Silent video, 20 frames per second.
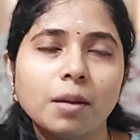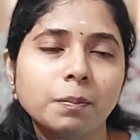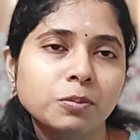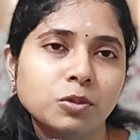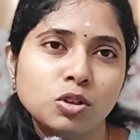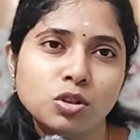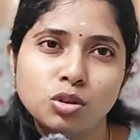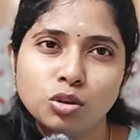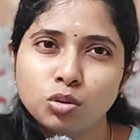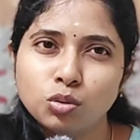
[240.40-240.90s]
up
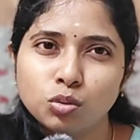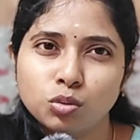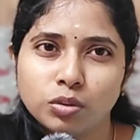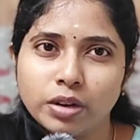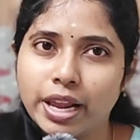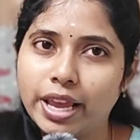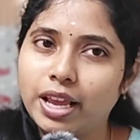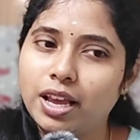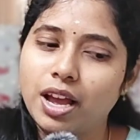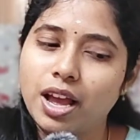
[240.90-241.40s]
to you.
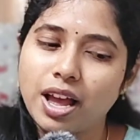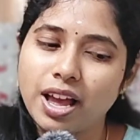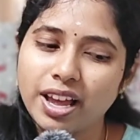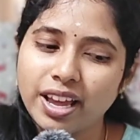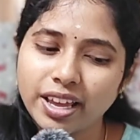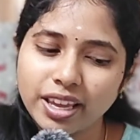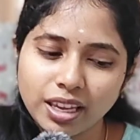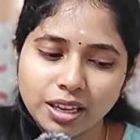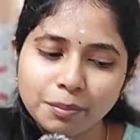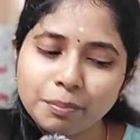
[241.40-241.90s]
Like,
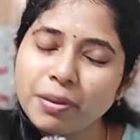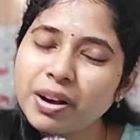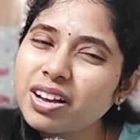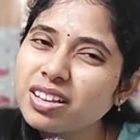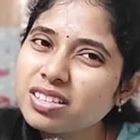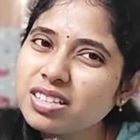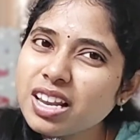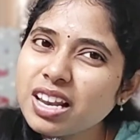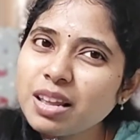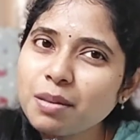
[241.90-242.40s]
I
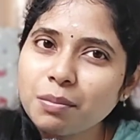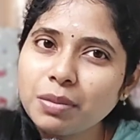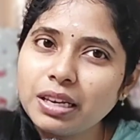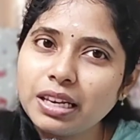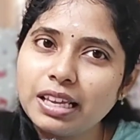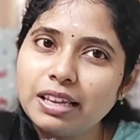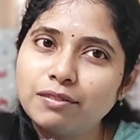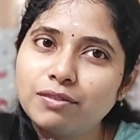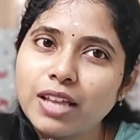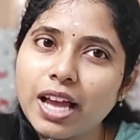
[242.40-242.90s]
personally
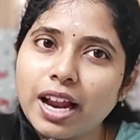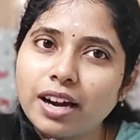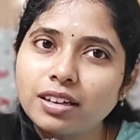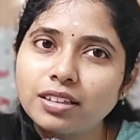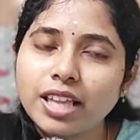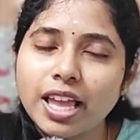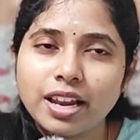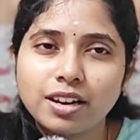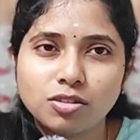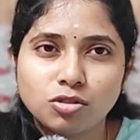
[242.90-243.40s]
believe
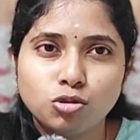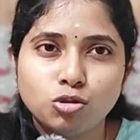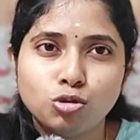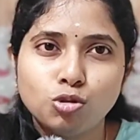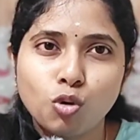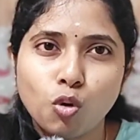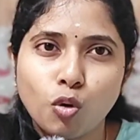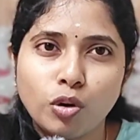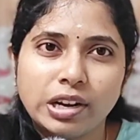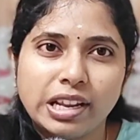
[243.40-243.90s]
that there is
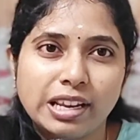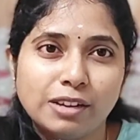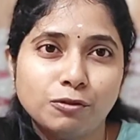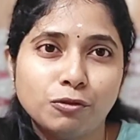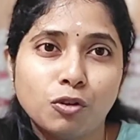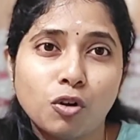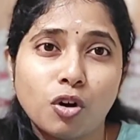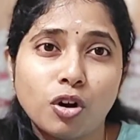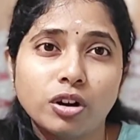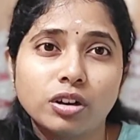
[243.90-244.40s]
no need
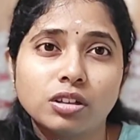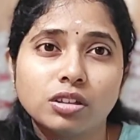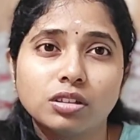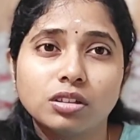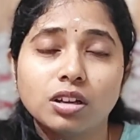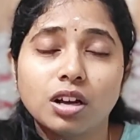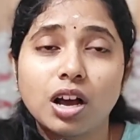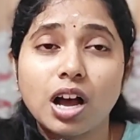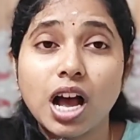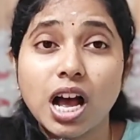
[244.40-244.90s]
for
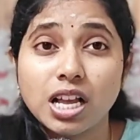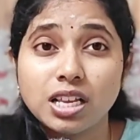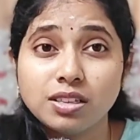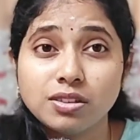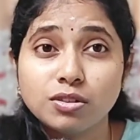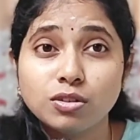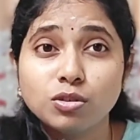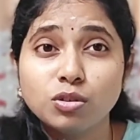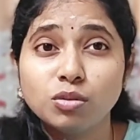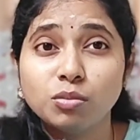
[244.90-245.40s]

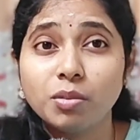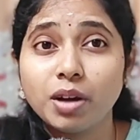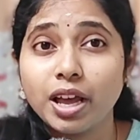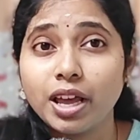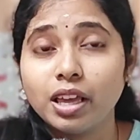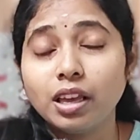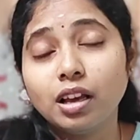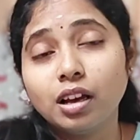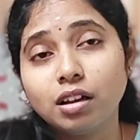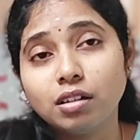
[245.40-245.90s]
us to
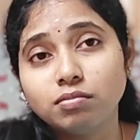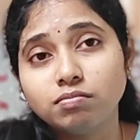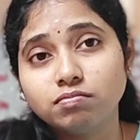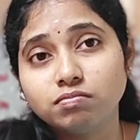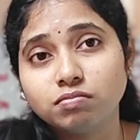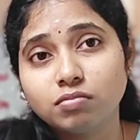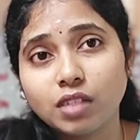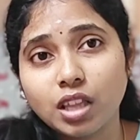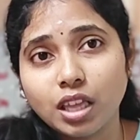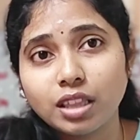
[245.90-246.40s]
buy
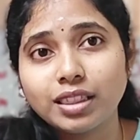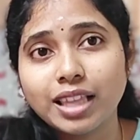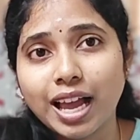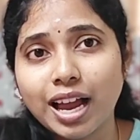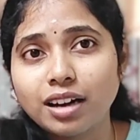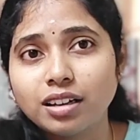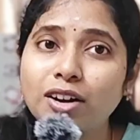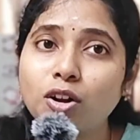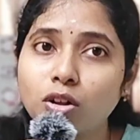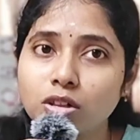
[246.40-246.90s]

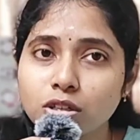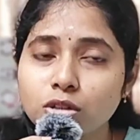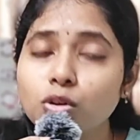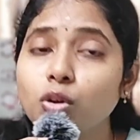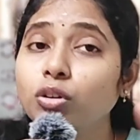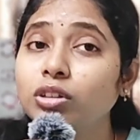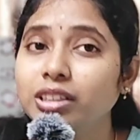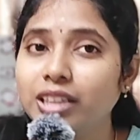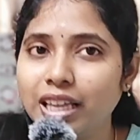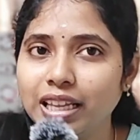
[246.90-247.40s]
that. And also,
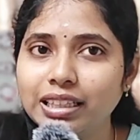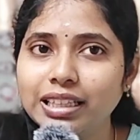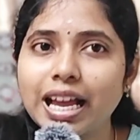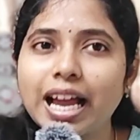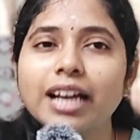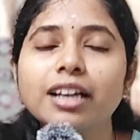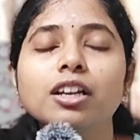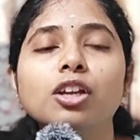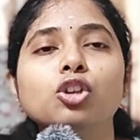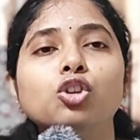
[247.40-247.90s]
don't think
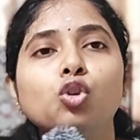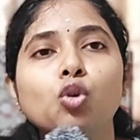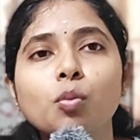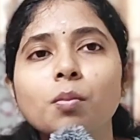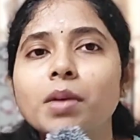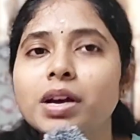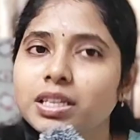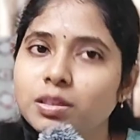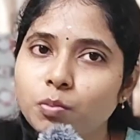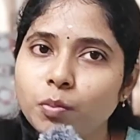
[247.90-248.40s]
that you
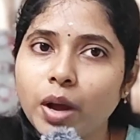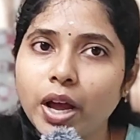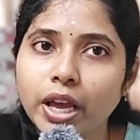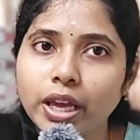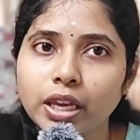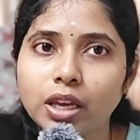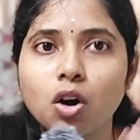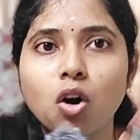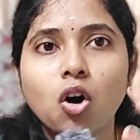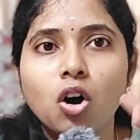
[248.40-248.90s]
must
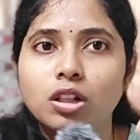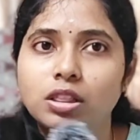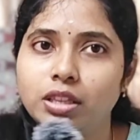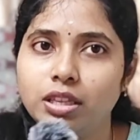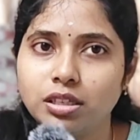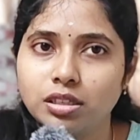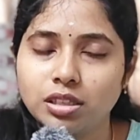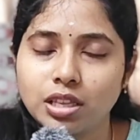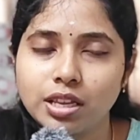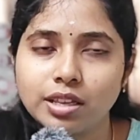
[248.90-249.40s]
buy all
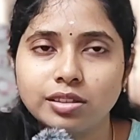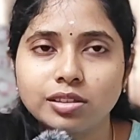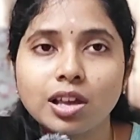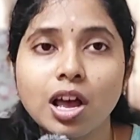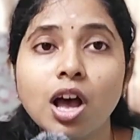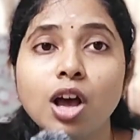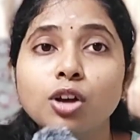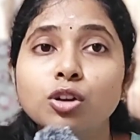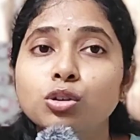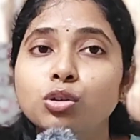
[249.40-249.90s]
these things
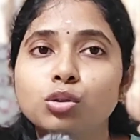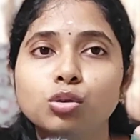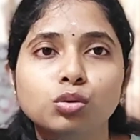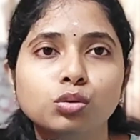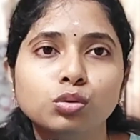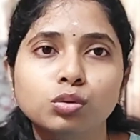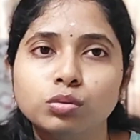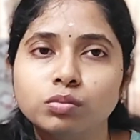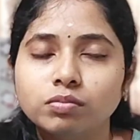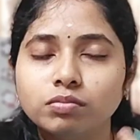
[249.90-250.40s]

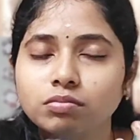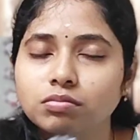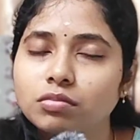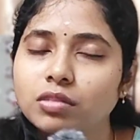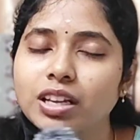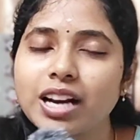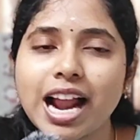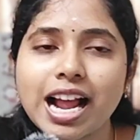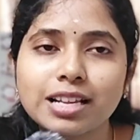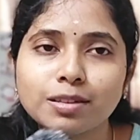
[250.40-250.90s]
to
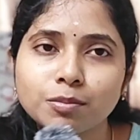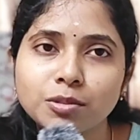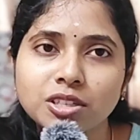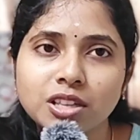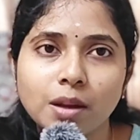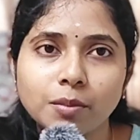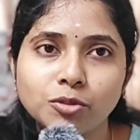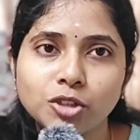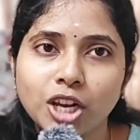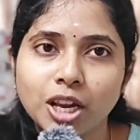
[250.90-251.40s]
grasp the
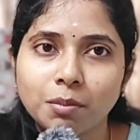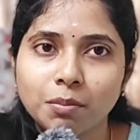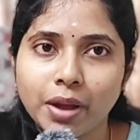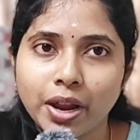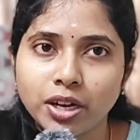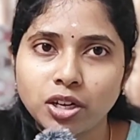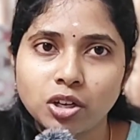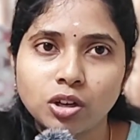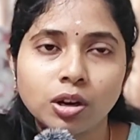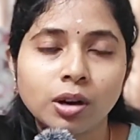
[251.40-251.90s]
subject
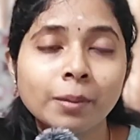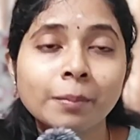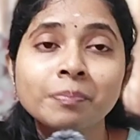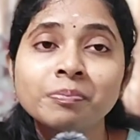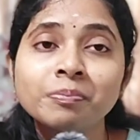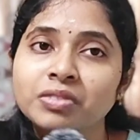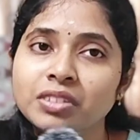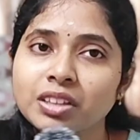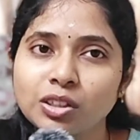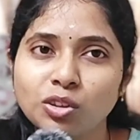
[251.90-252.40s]
better
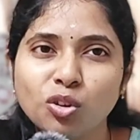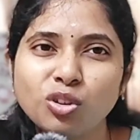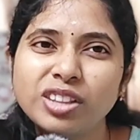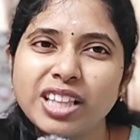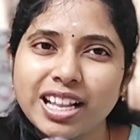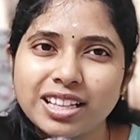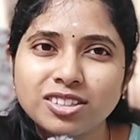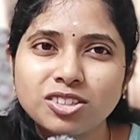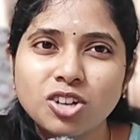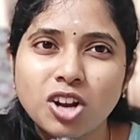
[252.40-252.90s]
no,
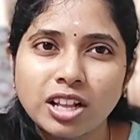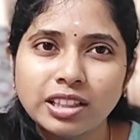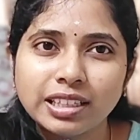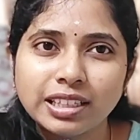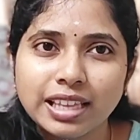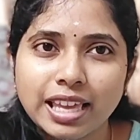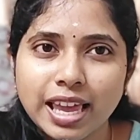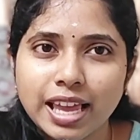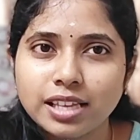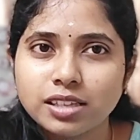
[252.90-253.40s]
that's not the
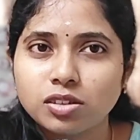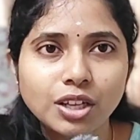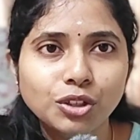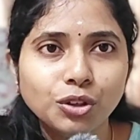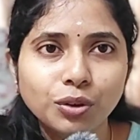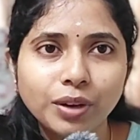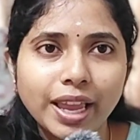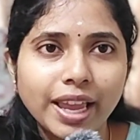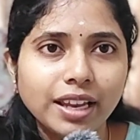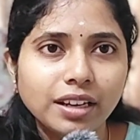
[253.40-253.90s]
case.
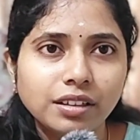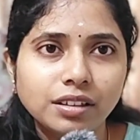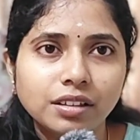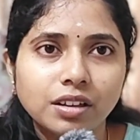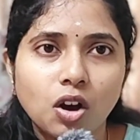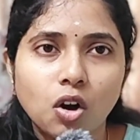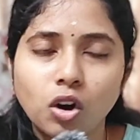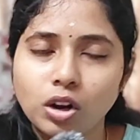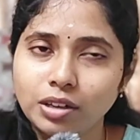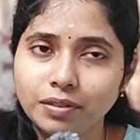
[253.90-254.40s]
You
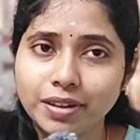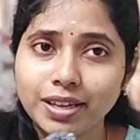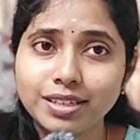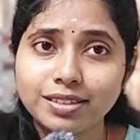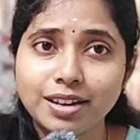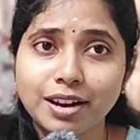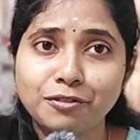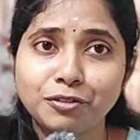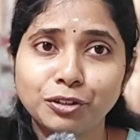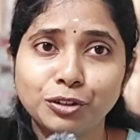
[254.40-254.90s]
can
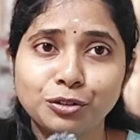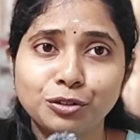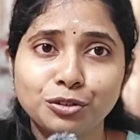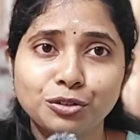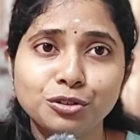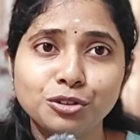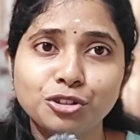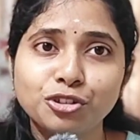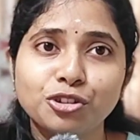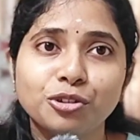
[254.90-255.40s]
always refer to
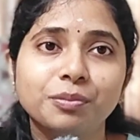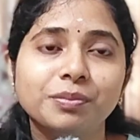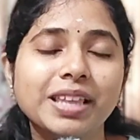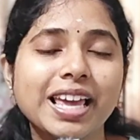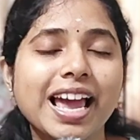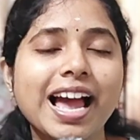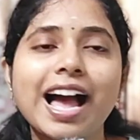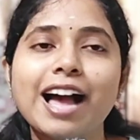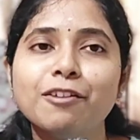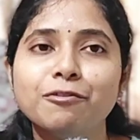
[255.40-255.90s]
YouTube,
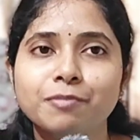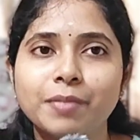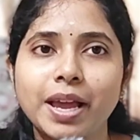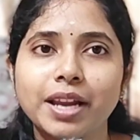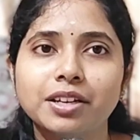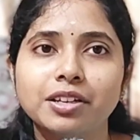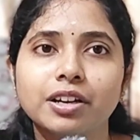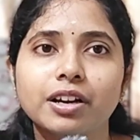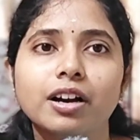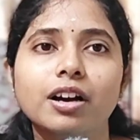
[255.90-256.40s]
they have
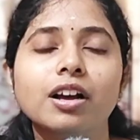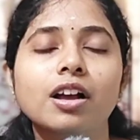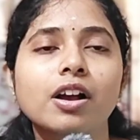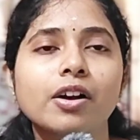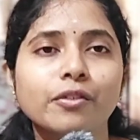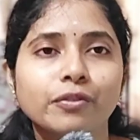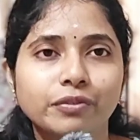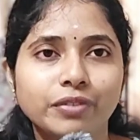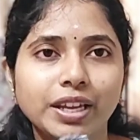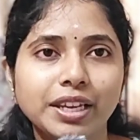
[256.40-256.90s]
better
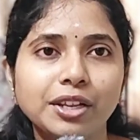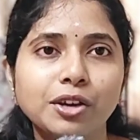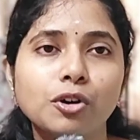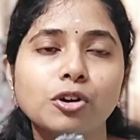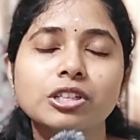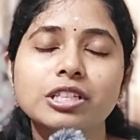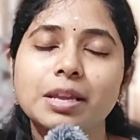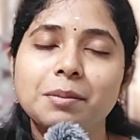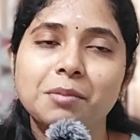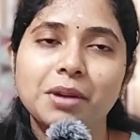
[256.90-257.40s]

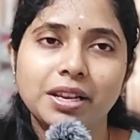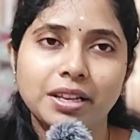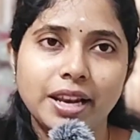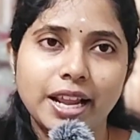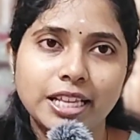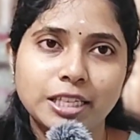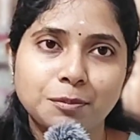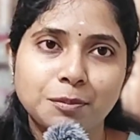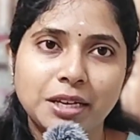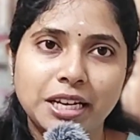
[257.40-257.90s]
videos and better
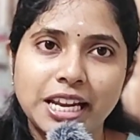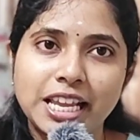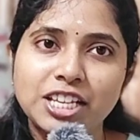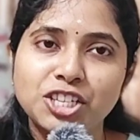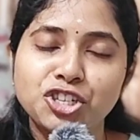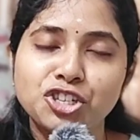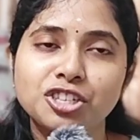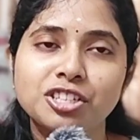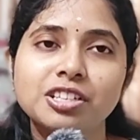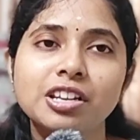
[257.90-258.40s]

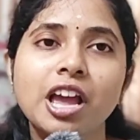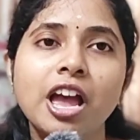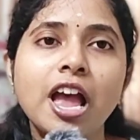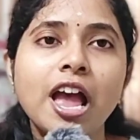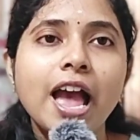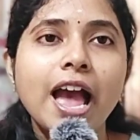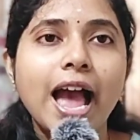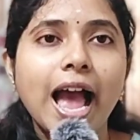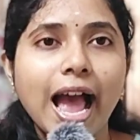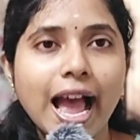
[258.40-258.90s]
explanation.
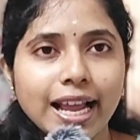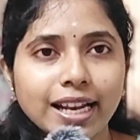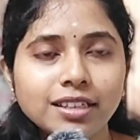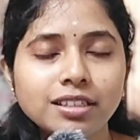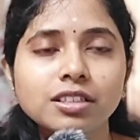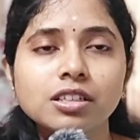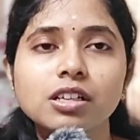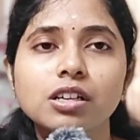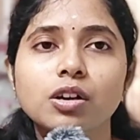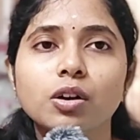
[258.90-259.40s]

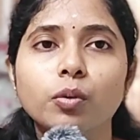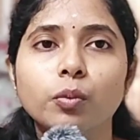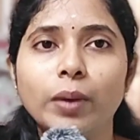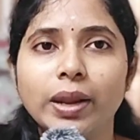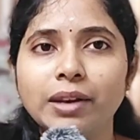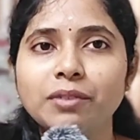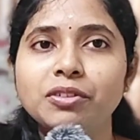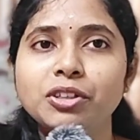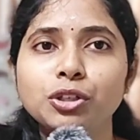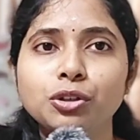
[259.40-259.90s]
And
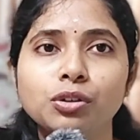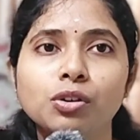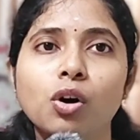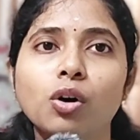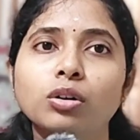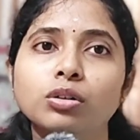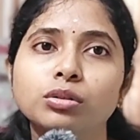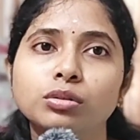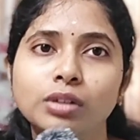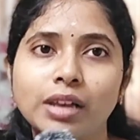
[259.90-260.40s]
whenever you
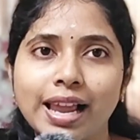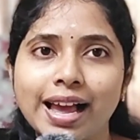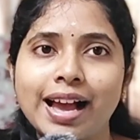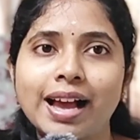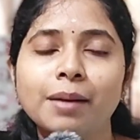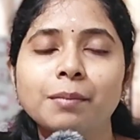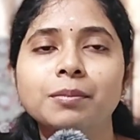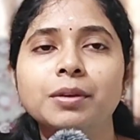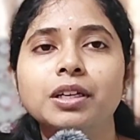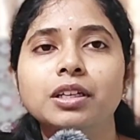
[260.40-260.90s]
go to
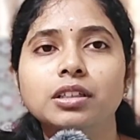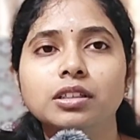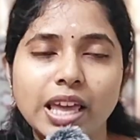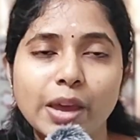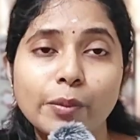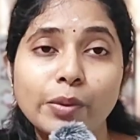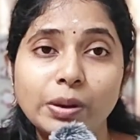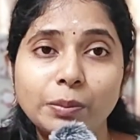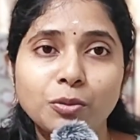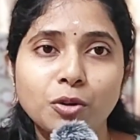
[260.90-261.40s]
lab,
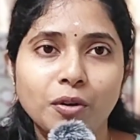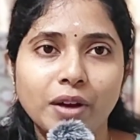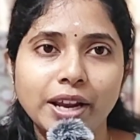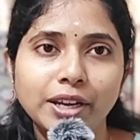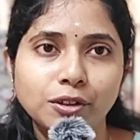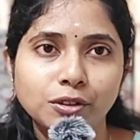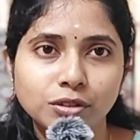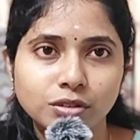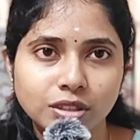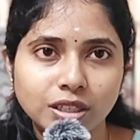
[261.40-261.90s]
they will
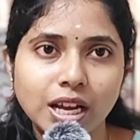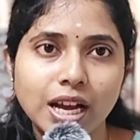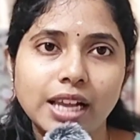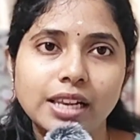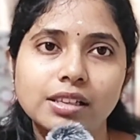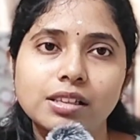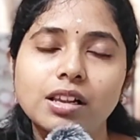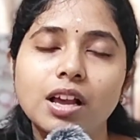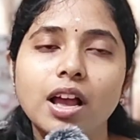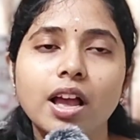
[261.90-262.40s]
provide you
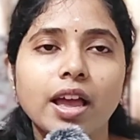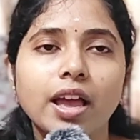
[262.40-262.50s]
skull